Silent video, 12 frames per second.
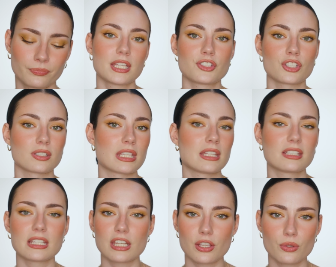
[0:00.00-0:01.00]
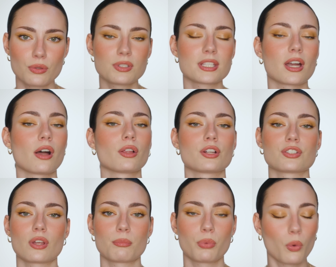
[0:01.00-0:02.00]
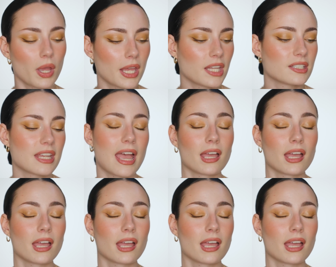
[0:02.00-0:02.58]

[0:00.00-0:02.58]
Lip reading: It's just easy to use, the color is on point,